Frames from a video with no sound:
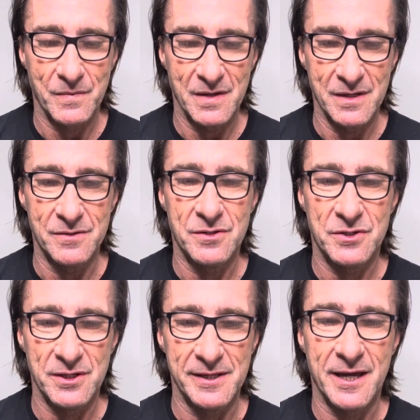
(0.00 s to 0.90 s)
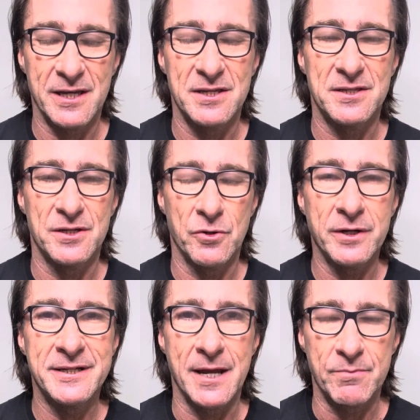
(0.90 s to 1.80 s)
is celiac is that
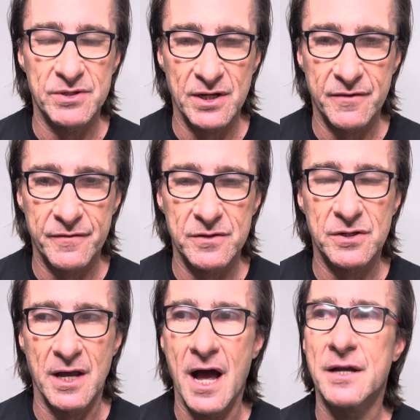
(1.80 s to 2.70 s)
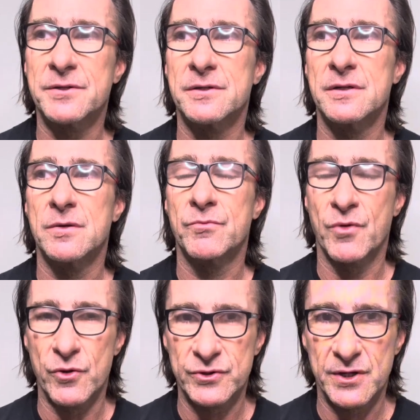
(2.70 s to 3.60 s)
98% of us can't
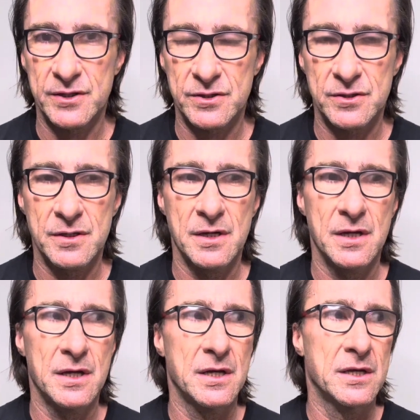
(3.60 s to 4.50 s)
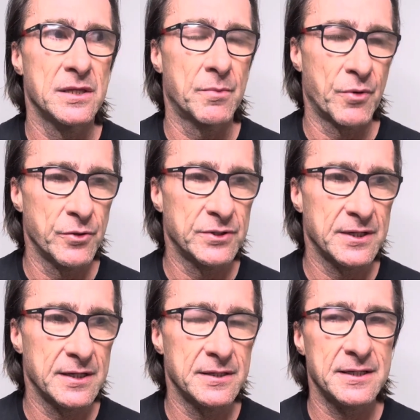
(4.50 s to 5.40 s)
process the
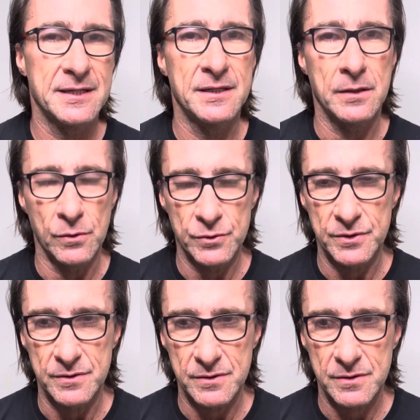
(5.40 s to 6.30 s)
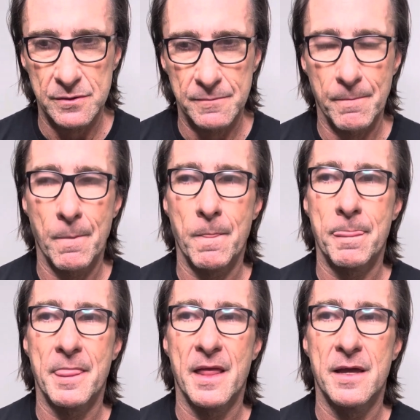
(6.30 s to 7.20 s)
proteins in the glutens,
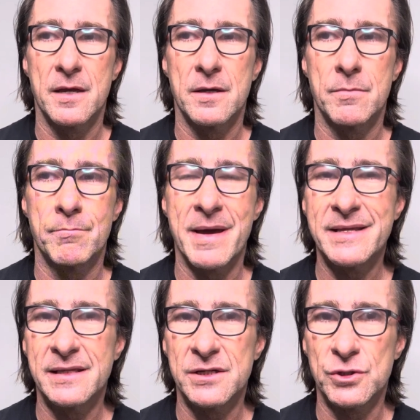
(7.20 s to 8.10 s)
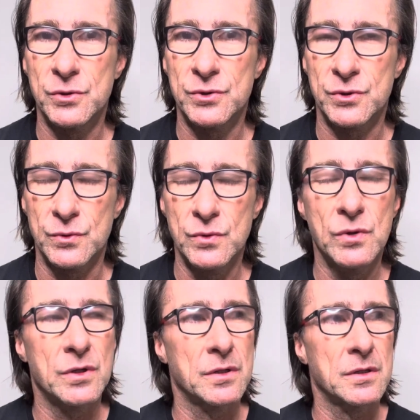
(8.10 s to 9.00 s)
mainly due to
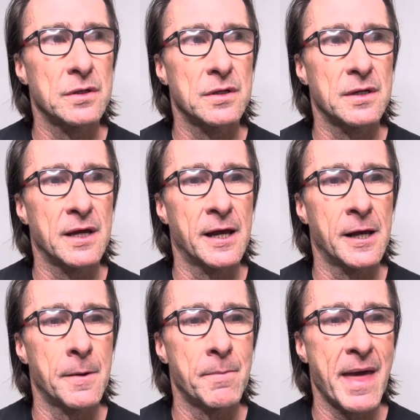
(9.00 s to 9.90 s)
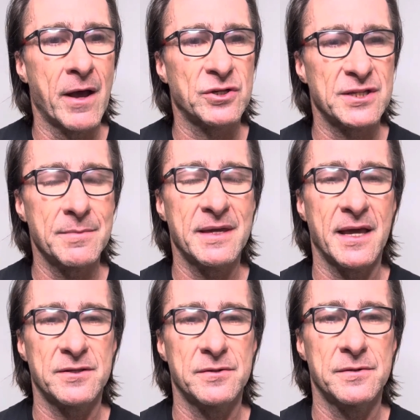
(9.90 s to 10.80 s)
um, our stomach
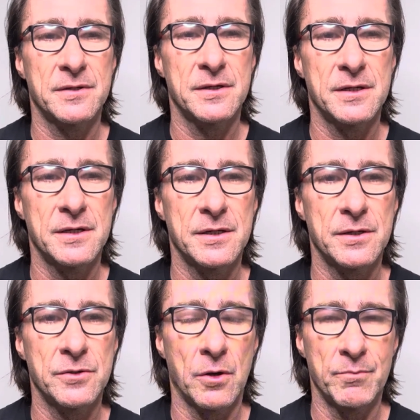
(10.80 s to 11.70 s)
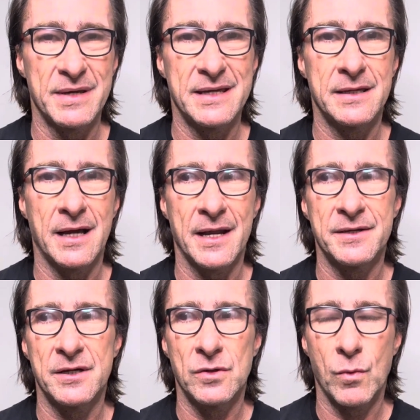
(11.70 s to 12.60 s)
acid not being
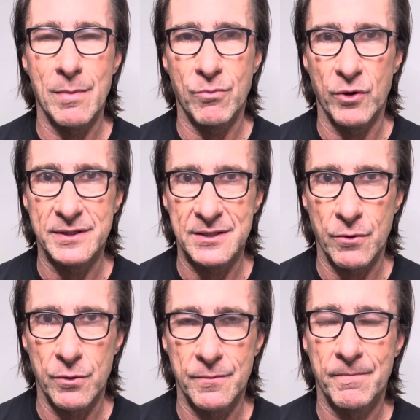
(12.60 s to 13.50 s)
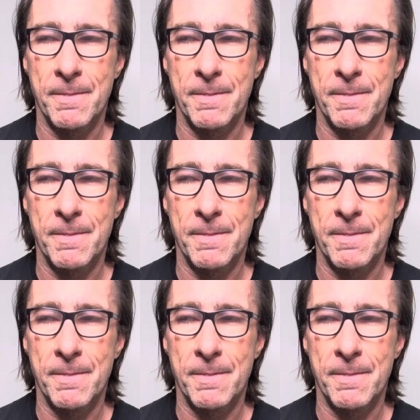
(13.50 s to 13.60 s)
under 1.0.